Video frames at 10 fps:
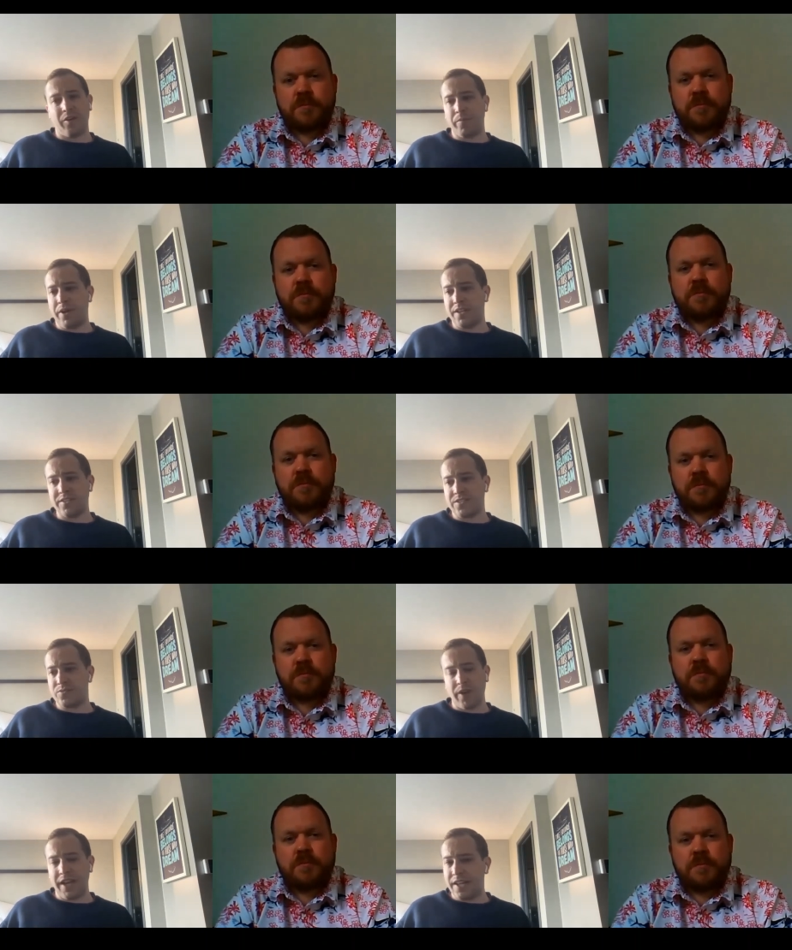
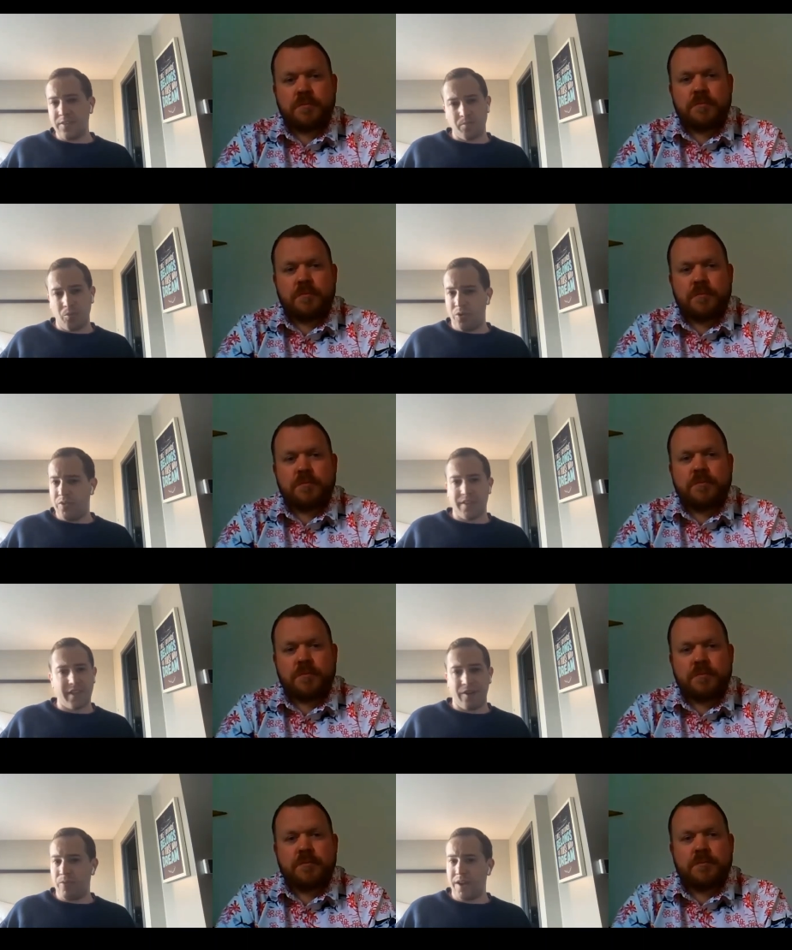Speaker 1: Letterboxd ratings more than
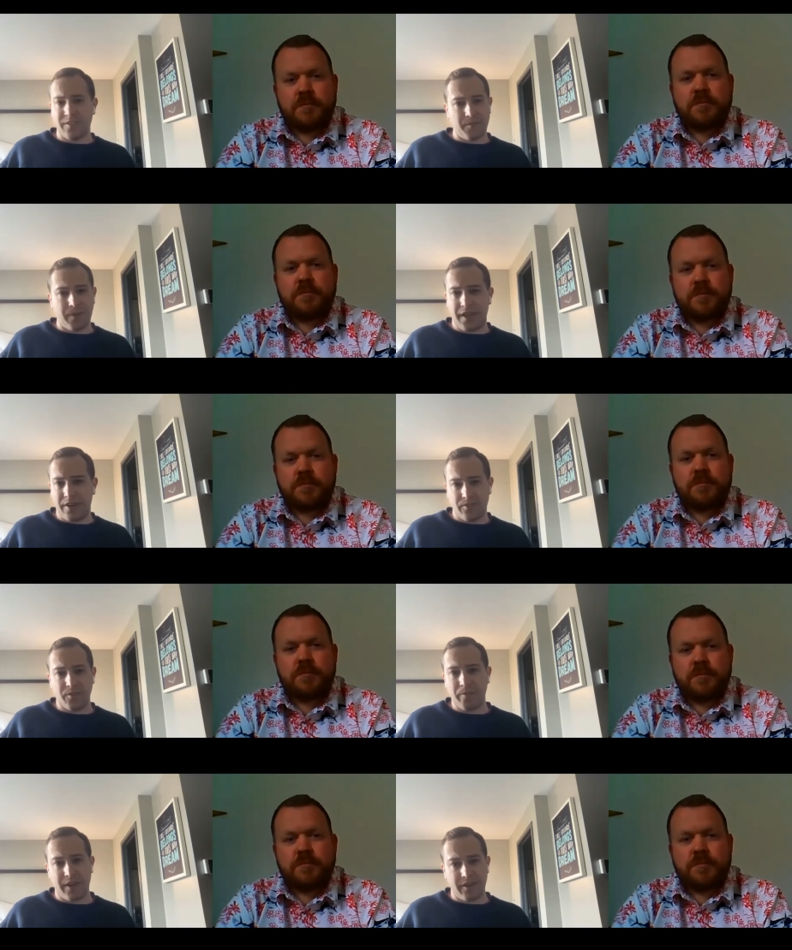like Rotten Tomatoes
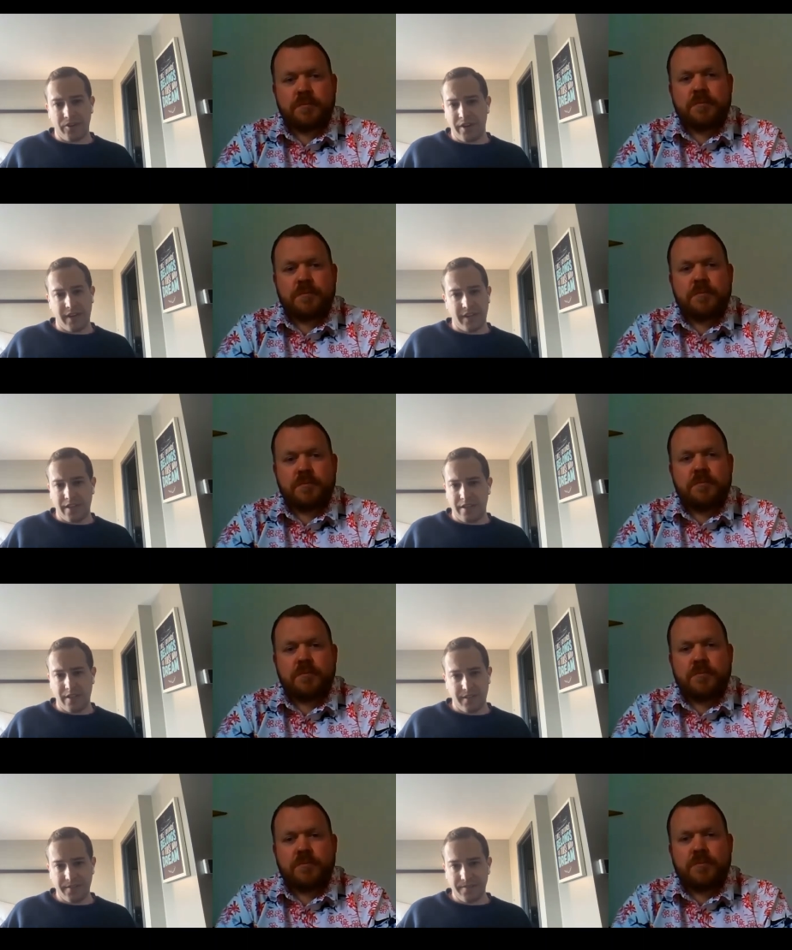or Metacritic.
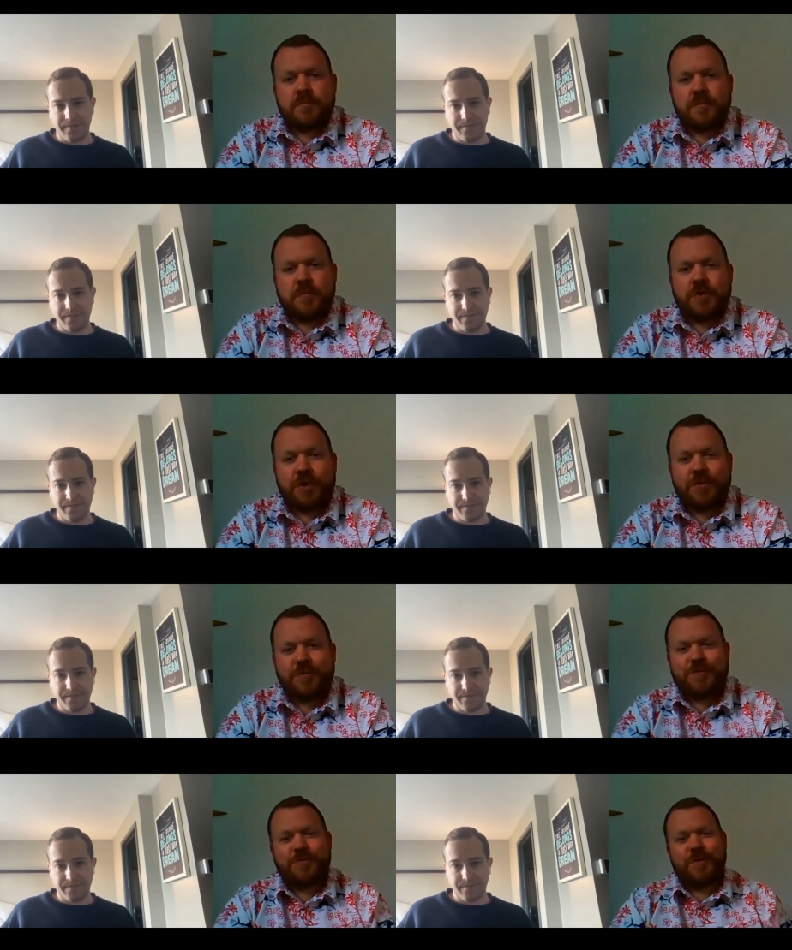Sure.
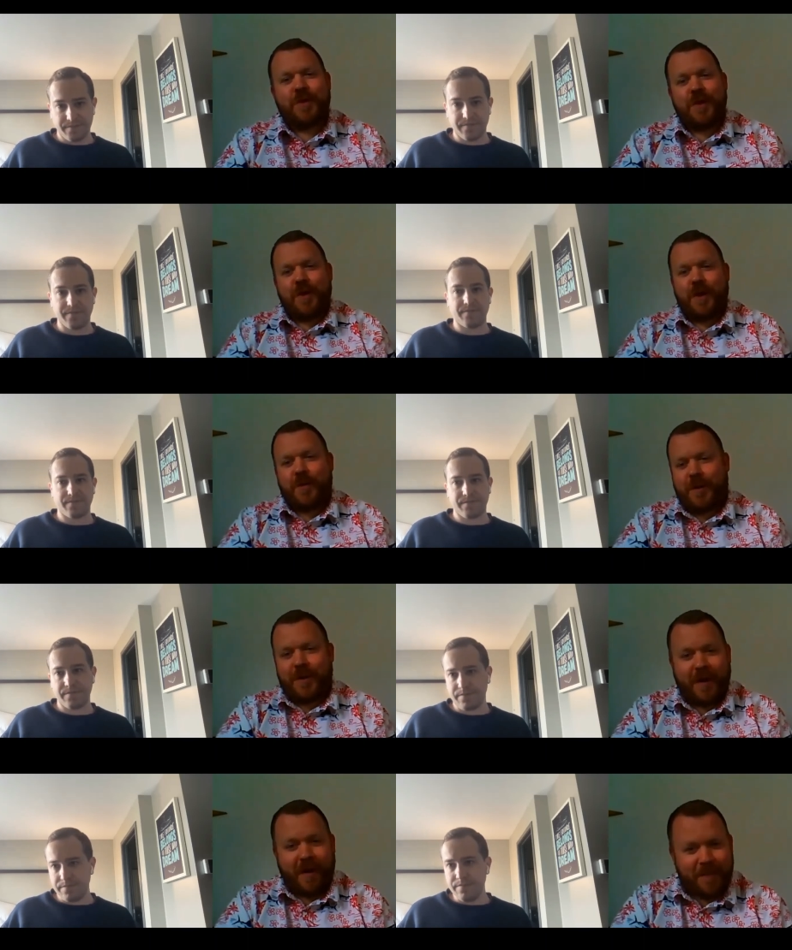Well,
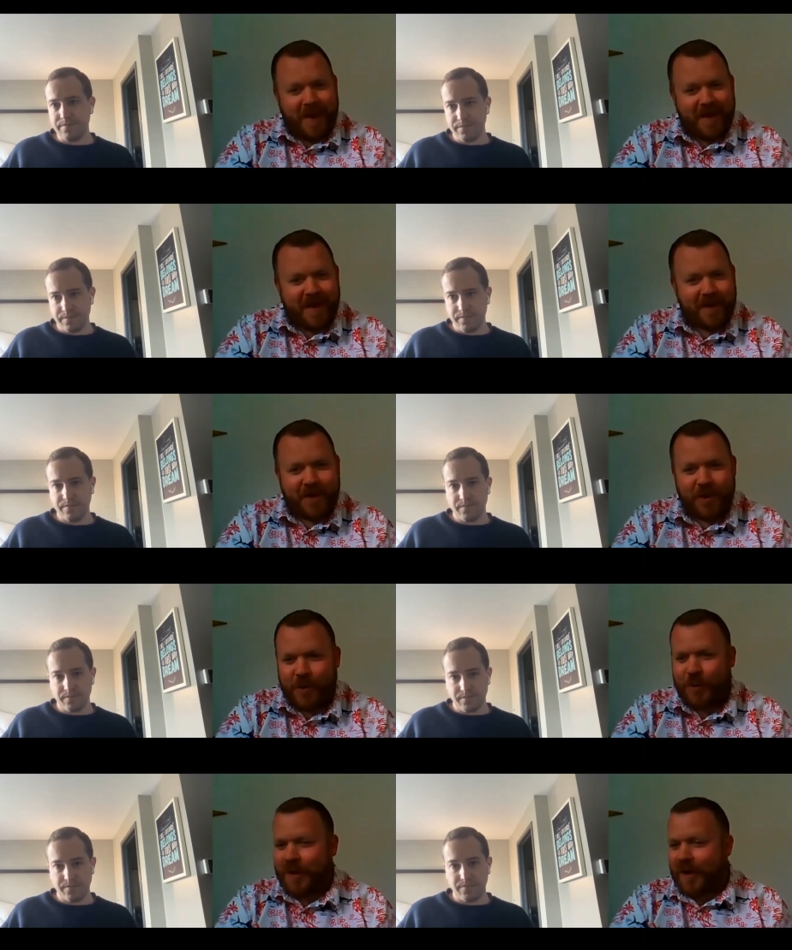
Speaker 2: I'm getting a
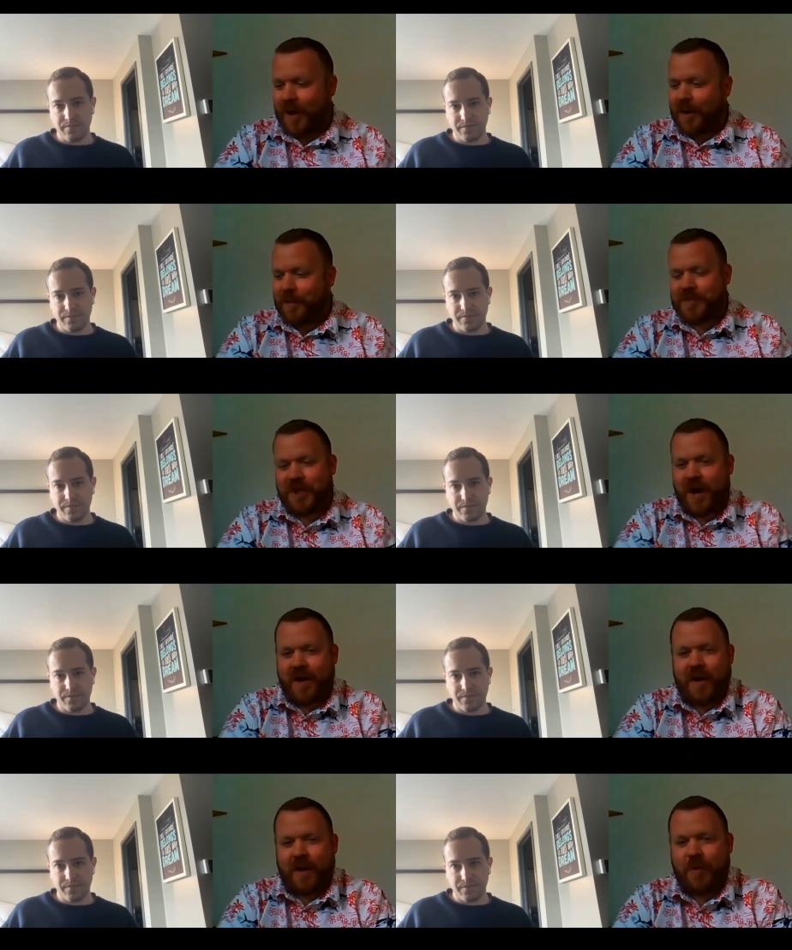cue. Chadd,
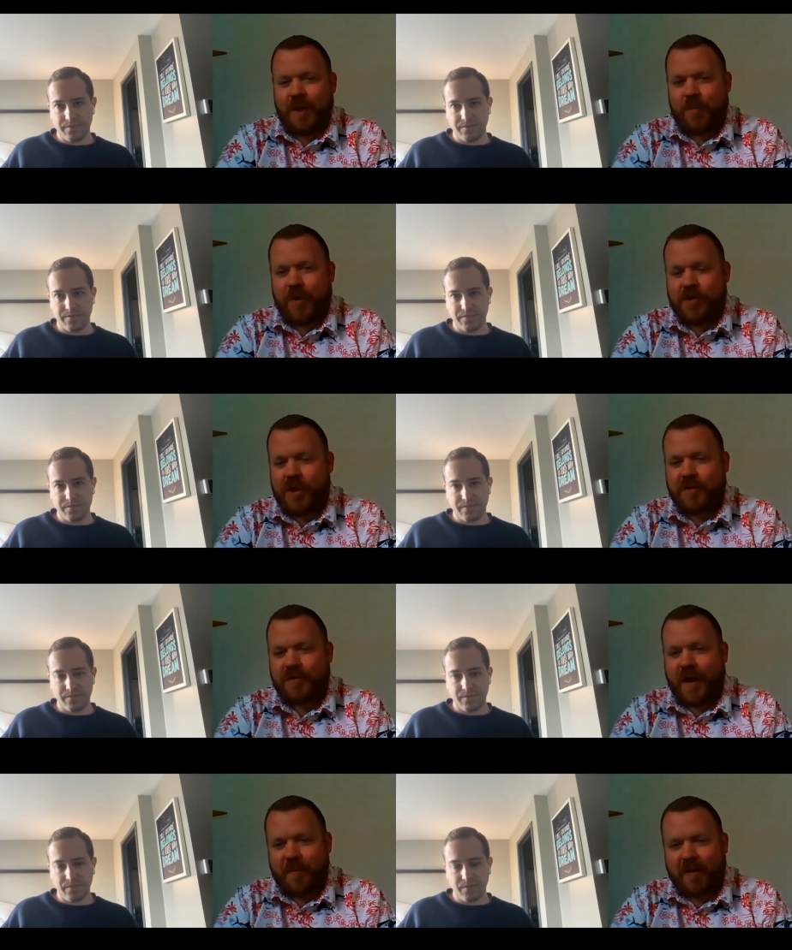I really appreciate your
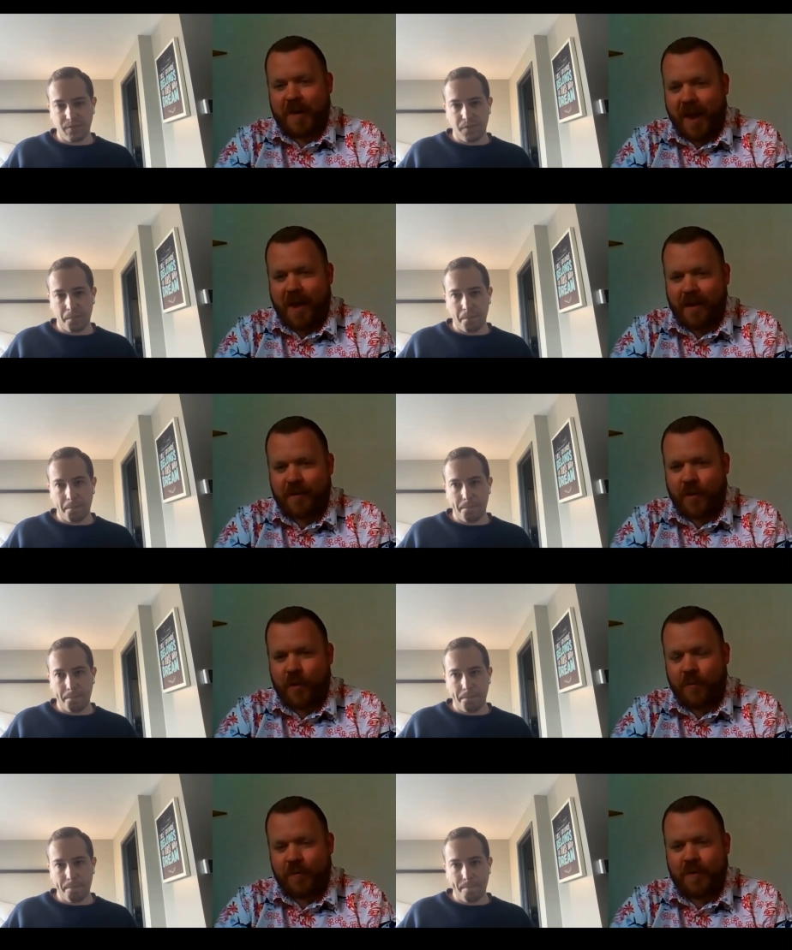time. I've been Alec
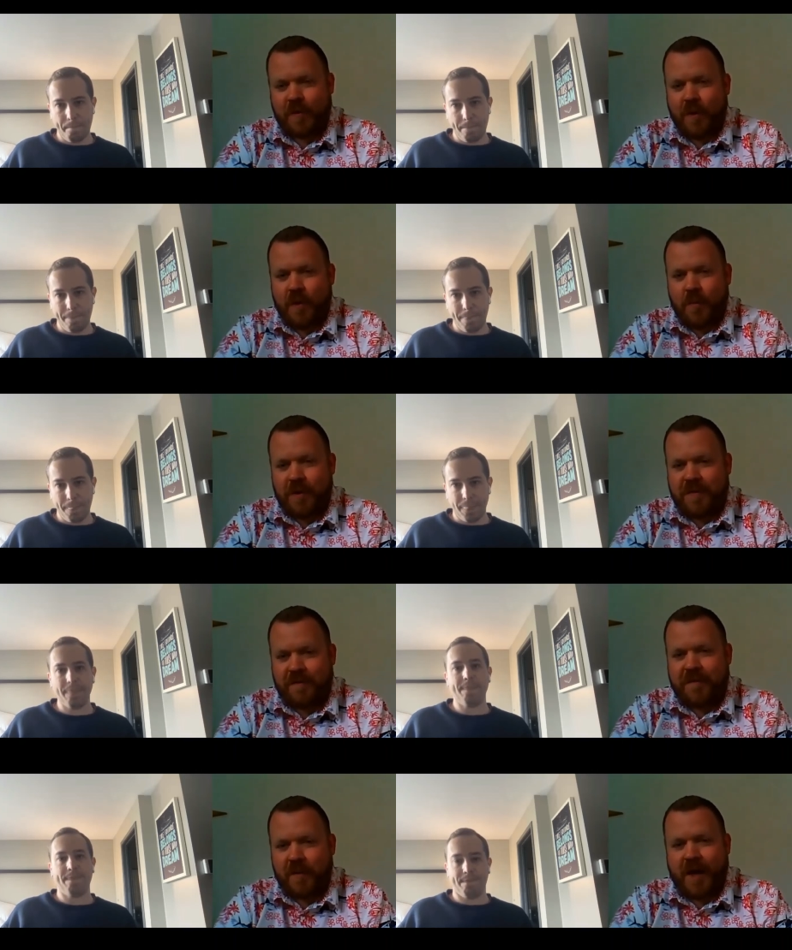Toombs with the
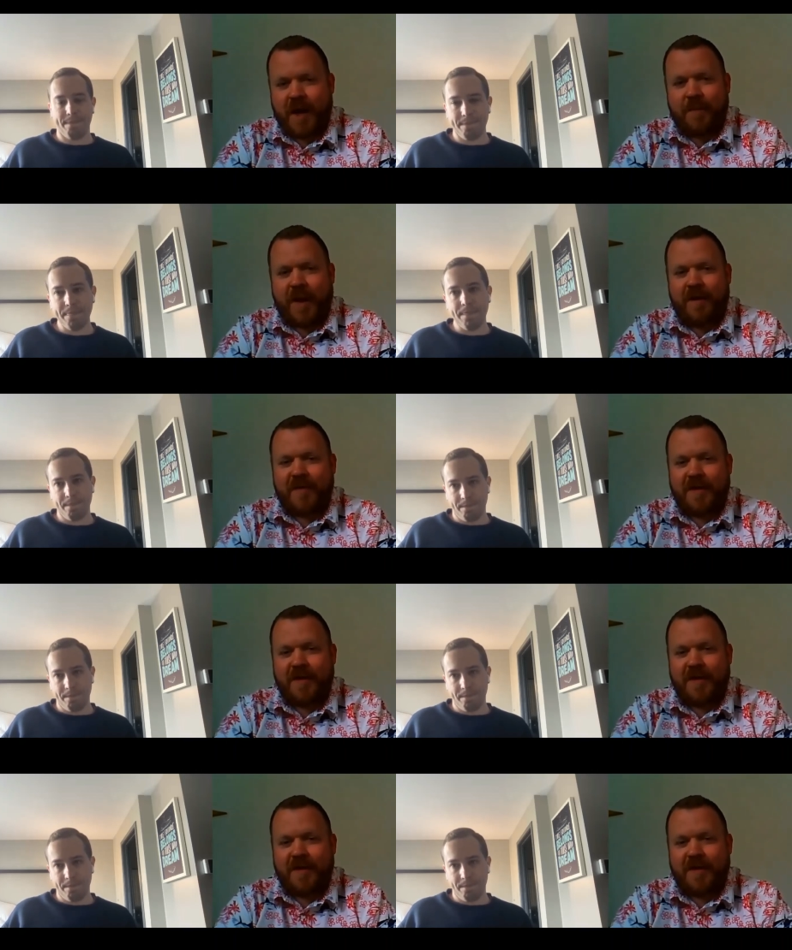Film Yap out of